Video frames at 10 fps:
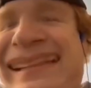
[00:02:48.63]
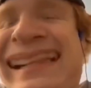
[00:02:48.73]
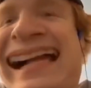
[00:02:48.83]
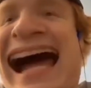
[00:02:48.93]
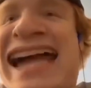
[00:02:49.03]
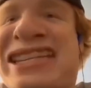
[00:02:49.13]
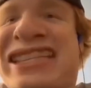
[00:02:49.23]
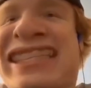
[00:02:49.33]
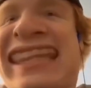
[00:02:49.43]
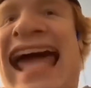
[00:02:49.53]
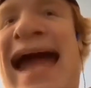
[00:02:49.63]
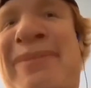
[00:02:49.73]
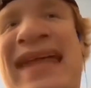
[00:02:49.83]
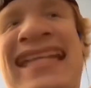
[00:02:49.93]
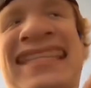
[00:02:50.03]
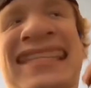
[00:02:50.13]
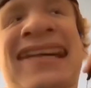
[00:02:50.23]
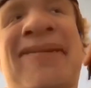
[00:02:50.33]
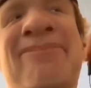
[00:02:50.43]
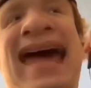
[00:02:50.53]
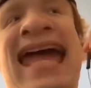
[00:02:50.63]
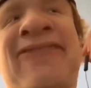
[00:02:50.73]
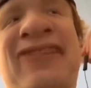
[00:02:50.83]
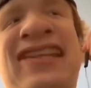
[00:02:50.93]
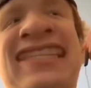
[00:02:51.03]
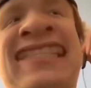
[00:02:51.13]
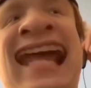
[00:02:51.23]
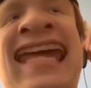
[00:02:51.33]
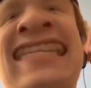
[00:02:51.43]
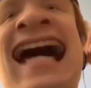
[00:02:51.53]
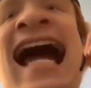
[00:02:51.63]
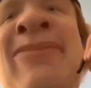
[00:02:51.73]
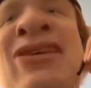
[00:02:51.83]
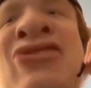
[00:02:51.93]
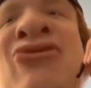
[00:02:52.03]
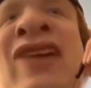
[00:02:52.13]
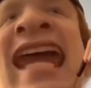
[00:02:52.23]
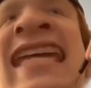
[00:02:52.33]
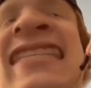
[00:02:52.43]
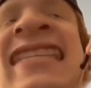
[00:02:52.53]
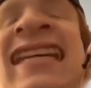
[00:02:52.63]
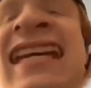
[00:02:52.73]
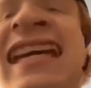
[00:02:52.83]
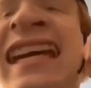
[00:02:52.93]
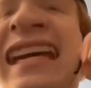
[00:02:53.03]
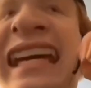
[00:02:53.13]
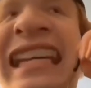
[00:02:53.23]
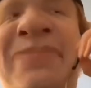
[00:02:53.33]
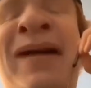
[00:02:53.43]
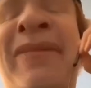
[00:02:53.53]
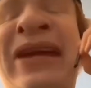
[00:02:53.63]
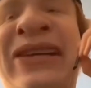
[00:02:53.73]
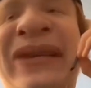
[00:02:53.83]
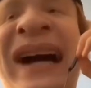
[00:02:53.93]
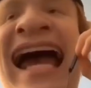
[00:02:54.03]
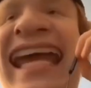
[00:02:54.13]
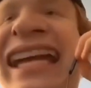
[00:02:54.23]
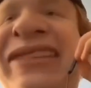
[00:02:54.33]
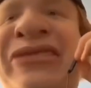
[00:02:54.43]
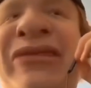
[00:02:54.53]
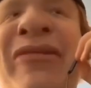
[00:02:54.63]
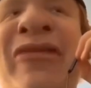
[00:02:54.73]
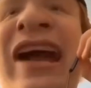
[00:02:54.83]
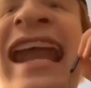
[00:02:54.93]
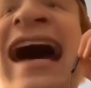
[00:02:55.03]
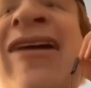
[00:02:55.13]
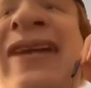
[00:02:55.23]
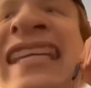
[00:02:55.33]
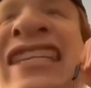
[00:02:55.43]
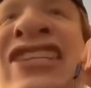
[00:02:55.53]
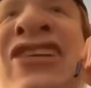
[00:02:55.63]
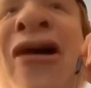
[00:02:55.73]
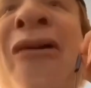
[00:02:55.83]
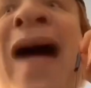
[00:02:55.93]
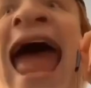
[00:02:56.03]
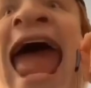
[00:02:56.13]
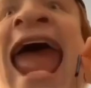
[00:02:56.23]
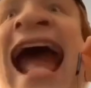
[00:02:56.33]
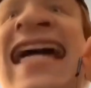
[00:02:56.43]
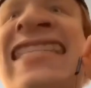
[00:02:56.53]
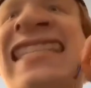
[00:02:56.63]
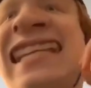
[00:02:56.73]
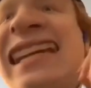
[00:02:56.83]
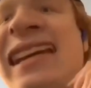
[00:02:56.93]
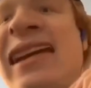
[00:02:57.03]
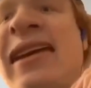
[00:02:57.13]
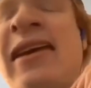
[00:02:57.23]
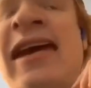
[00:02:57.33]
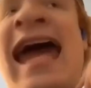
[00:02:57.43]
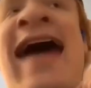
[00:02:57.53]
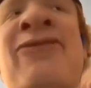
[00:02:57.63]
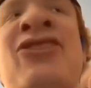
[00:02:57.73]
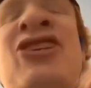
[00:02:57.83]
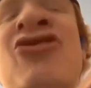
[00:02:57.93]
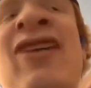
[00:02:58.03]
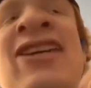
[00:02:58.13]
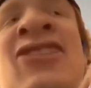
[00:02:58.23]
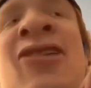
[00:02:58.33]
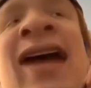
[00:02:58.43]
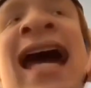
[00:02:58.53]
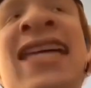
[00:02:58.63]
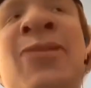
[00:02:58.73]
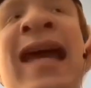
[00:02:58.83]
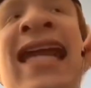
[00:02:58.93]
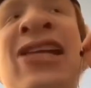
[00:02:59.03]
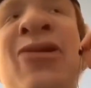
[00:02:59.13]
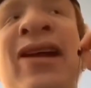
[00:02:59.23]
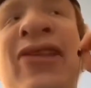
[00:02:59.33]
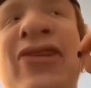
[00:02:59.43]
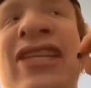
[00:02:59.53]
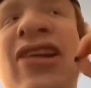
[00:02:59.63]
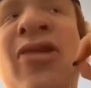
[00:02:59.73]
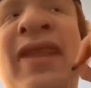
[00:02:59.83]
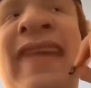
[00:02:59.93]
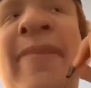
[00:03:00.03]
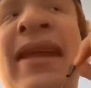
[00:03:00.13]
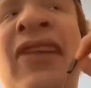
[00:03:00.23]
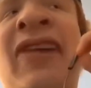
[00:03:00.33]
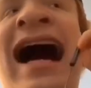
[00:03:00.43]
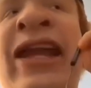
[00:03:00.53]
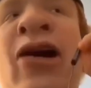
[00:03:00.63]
I just laughed that scumbag for the second time this race. He's probably crying in his room right now. He's so ass. After this race, though, guys, we gotta do another deal with Demi Lovato.